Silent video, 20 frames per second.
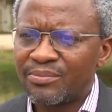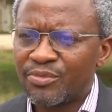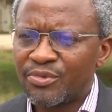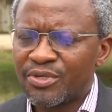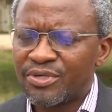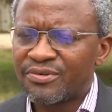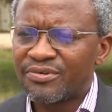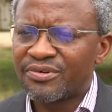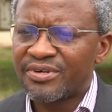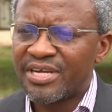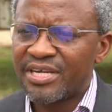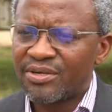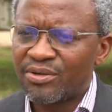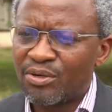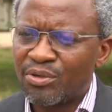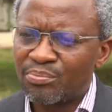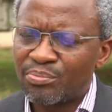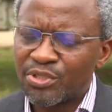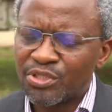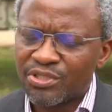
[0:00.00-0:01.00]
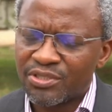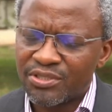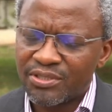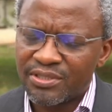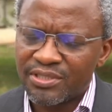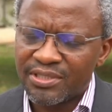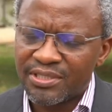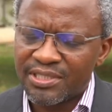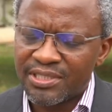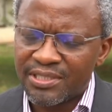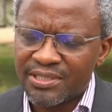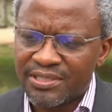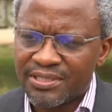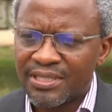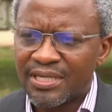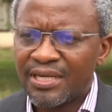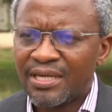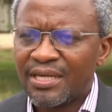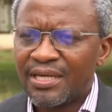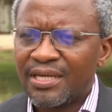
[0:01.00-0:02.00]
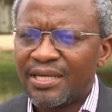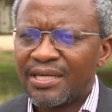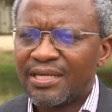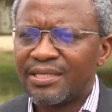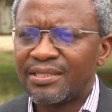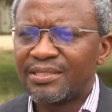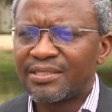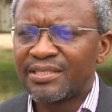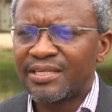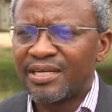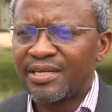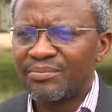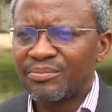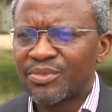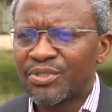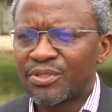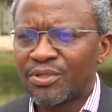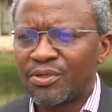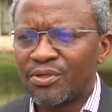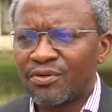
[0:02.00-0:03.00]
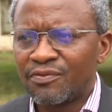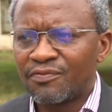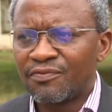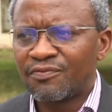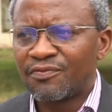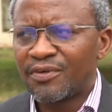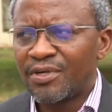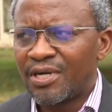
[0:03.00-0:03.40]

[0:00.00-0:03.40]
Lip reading: we create opportunities in terms of